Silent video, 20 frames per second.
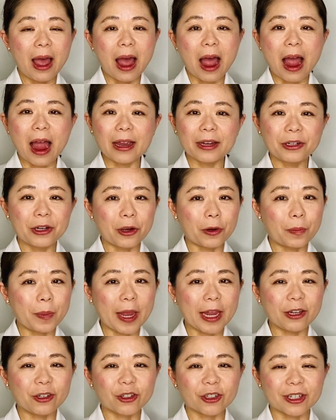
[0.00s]
I know
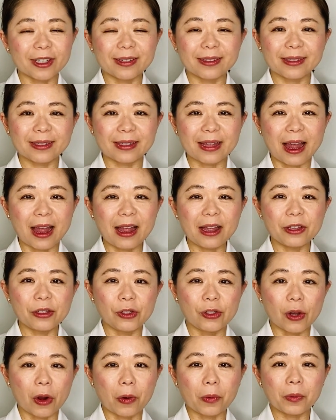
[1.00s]
patients that
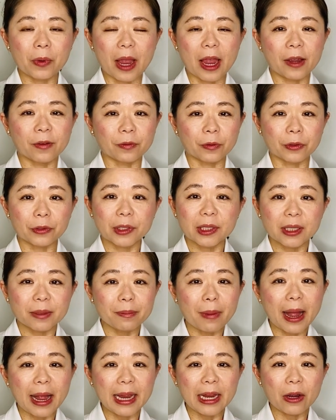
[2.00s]
don't ever
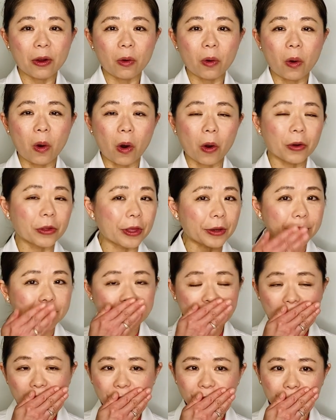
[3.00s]
smile, or they
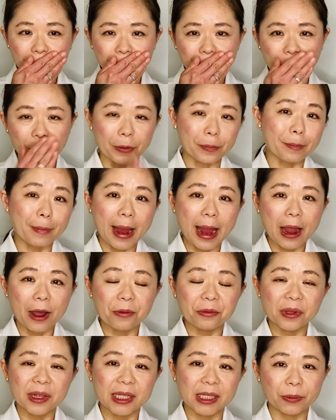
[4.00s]
cover their
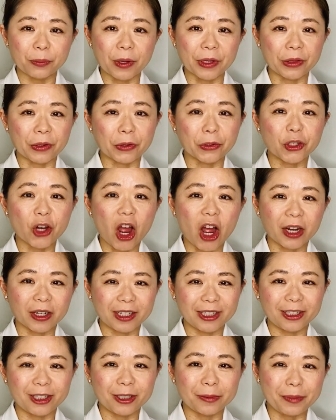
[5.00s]
mouths when they're
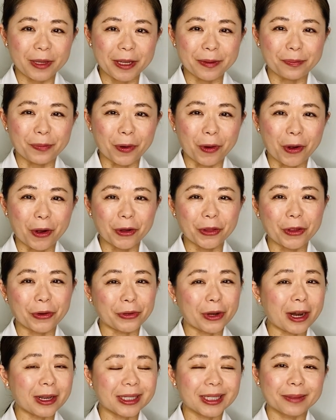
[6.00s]
talking to people. They're
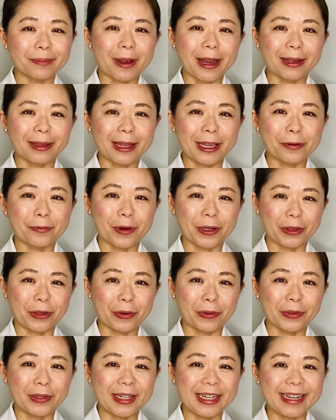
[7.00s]
not smiling with
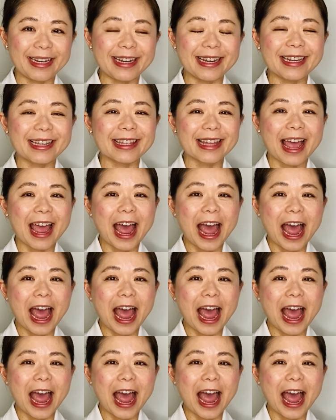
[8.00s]
their teeth